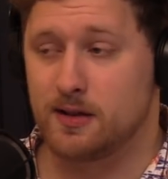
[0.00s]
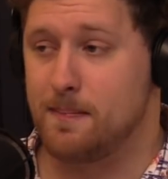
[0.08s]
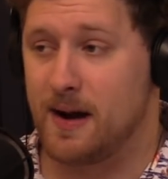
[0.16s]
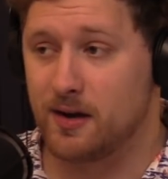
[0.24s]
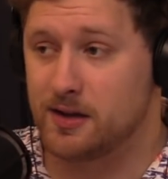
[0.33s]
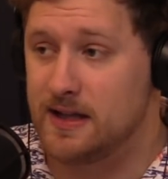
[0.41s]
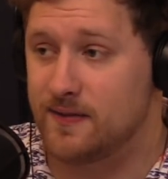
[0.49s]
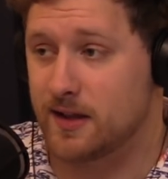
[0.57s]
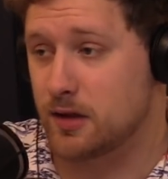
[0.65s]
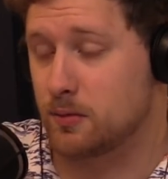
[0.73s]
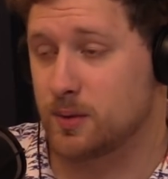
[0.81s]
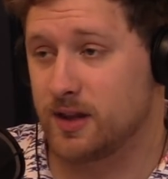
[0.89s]
The Bears'
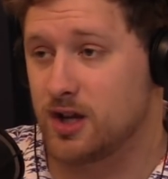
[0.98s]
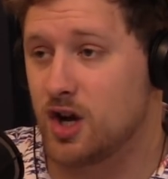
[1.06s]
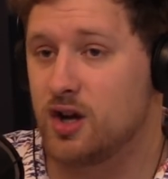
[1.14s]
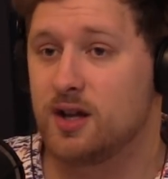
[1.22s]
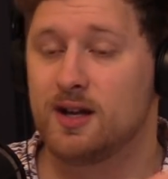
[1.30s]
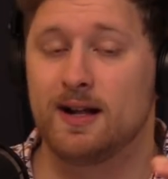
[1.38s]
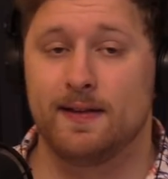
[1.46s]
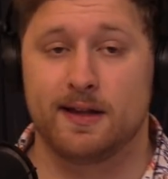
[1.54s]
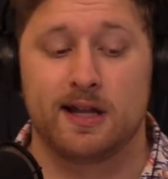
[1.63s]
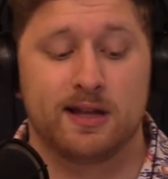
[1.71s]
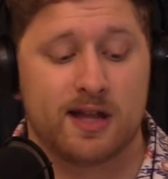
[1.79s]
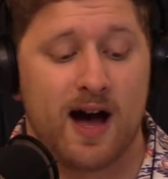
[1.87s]
defense is really good. The
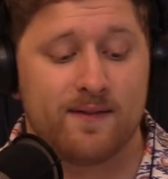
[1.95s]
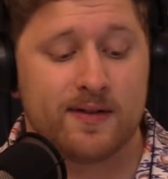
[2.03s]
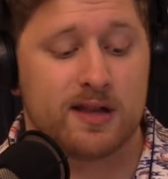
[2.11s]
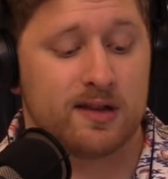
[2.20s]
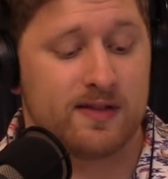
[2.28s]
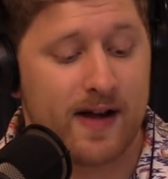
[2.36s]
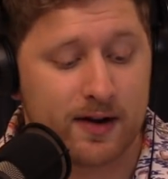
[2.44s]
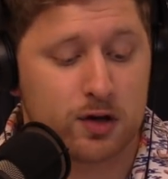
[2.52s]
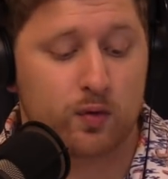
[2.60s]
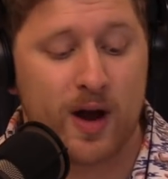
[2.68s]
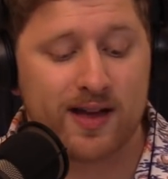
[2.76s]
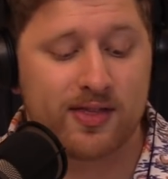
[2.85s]
Saints' offense is their
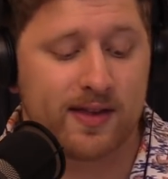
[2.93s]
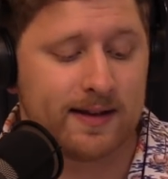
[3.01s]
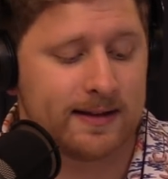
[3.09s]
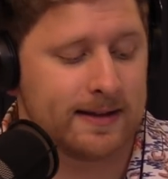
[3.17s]
strength,